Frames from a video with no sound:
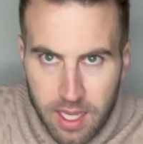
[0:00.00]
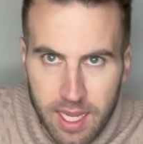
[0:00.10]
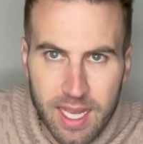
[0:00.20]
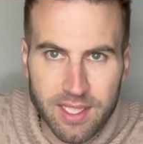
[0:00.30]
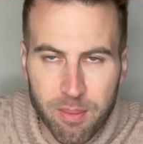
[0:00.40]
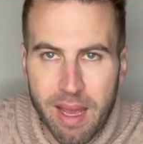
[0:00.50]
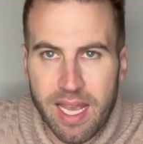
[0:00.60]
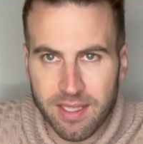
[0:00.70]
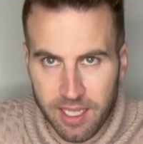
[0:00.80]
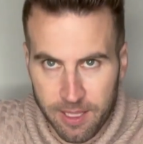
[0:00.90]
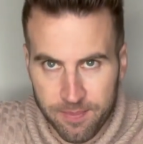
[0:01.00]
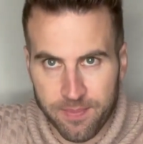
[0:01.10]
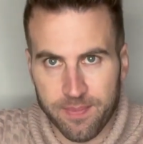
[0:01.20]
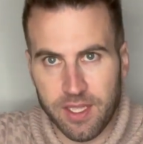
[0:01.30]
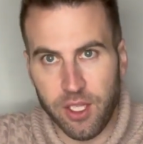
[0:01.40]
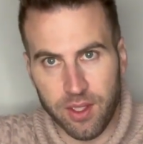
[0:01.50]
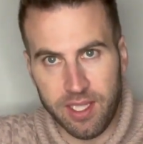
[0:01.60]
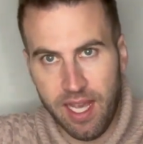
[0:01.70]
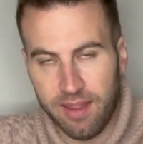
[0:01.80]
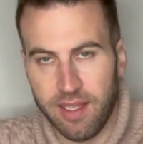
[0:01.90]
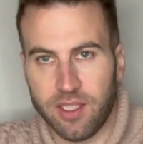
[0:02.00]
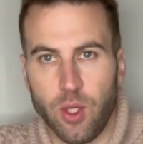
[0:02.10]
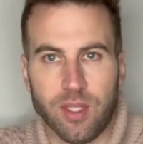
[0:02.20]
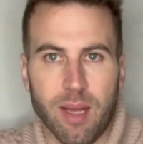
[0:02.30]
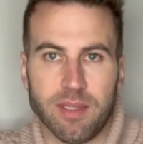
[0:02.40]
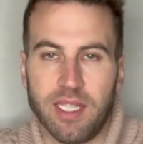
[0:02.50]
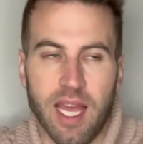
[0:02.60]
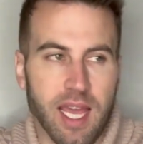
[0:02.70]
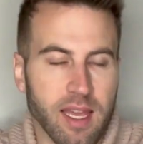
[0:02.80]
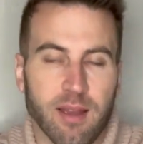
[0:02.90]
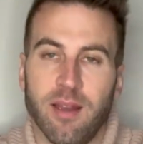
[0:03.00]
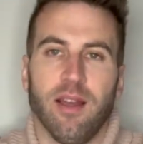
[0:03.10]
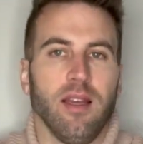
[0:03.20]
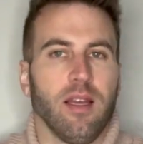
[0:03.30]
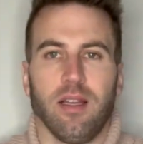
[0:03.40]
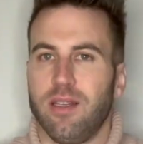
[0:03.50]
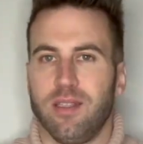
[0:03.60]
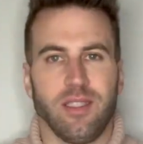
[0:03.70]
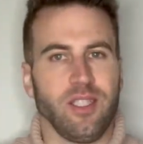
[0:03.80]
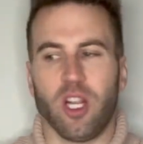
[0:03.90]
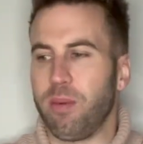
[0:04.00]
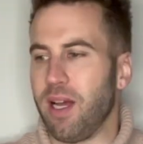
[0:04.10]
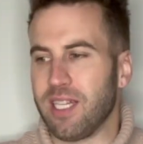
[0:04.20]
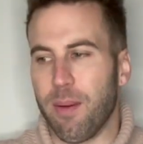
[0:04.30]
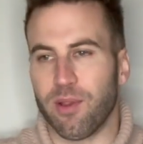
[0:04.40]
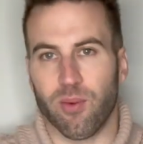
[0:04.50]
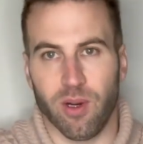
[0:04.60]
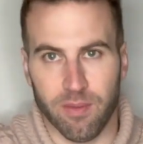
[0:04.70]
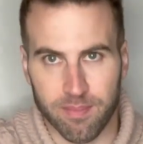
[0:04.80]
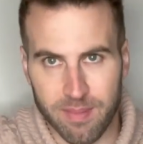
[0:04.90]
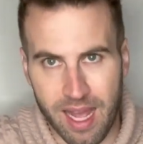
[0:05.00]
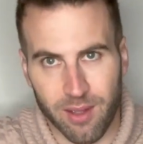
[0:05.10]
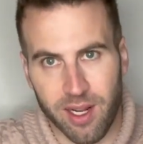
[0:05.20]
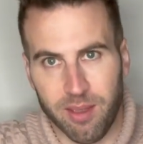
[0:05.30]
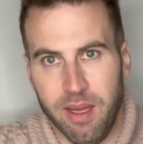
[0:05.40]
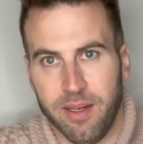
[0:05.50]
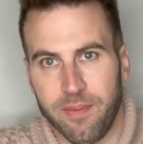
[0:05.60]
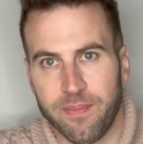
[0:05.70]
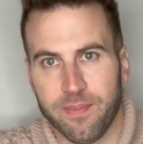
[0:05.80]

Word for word: Is amazing. You can take this 2 times a day. You're going to be on top of the world. Highly recommend.